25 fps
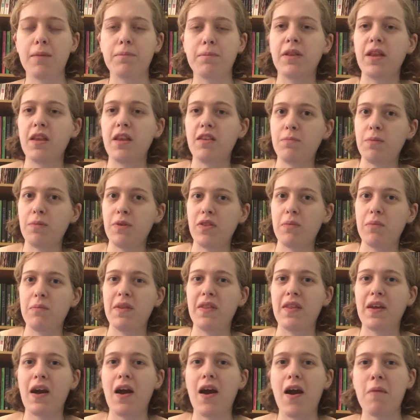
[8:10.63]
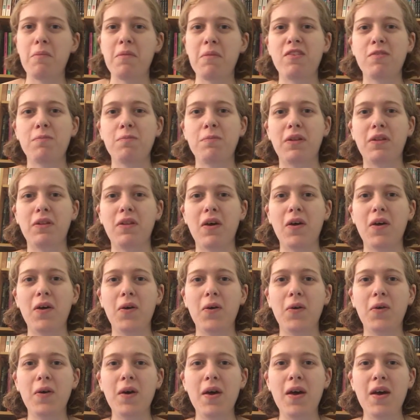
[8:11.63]
please put them in the comments
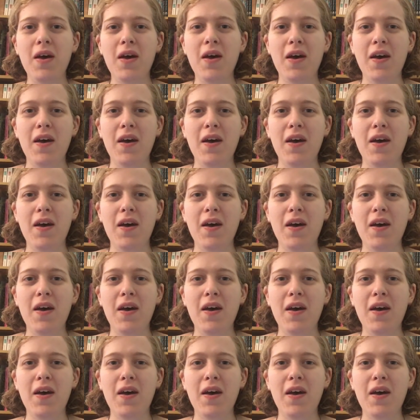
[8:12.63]
below.